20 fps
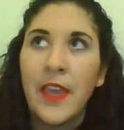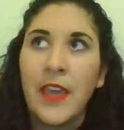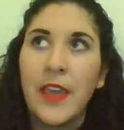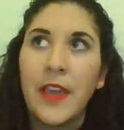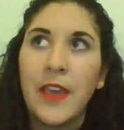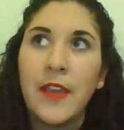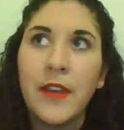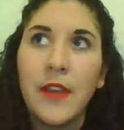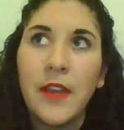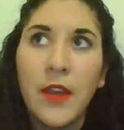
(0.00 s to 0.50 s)

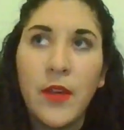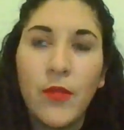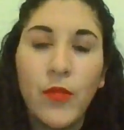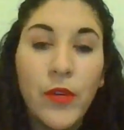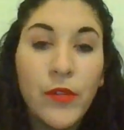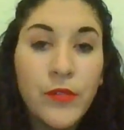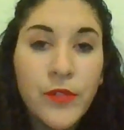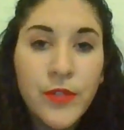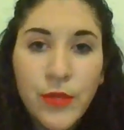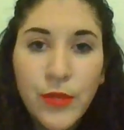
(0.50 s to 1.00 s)
And
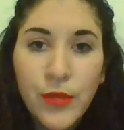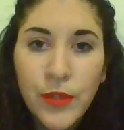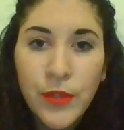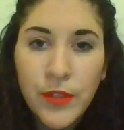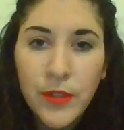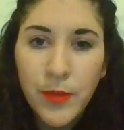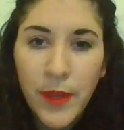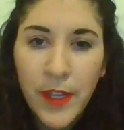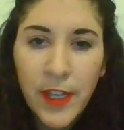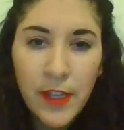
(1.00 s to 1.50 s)
what was
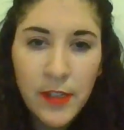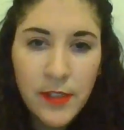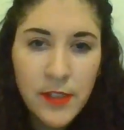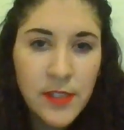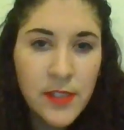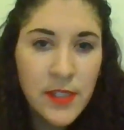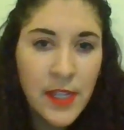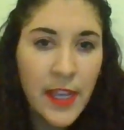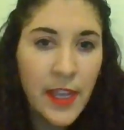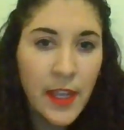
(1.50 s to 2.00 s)
cool is we got
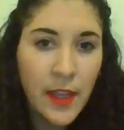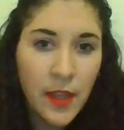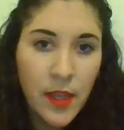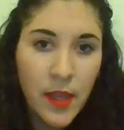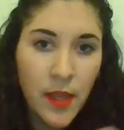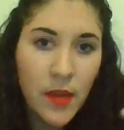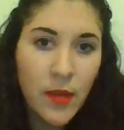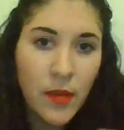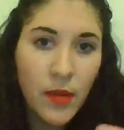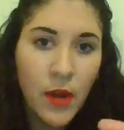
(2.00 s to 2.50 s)
to
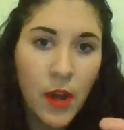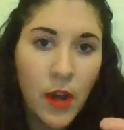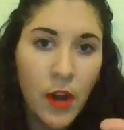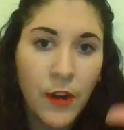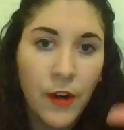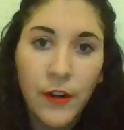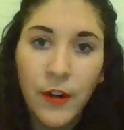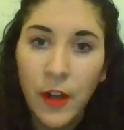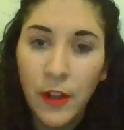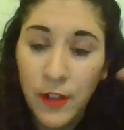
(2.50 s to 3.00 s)
take
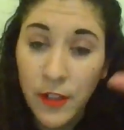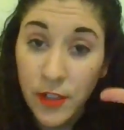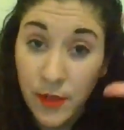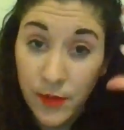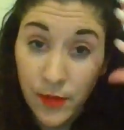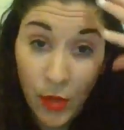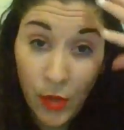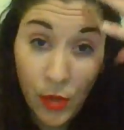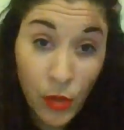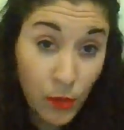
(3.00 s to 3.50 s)
our
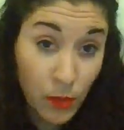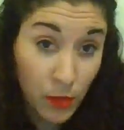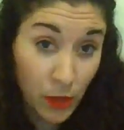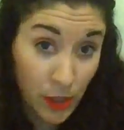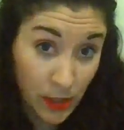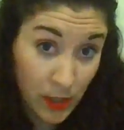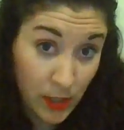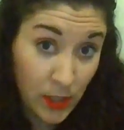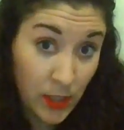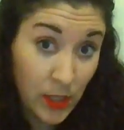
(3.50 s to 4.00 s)
knowledge of a whole
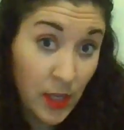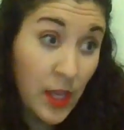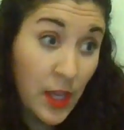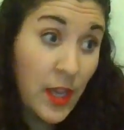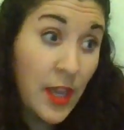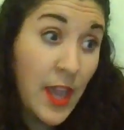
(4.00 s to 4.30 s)
book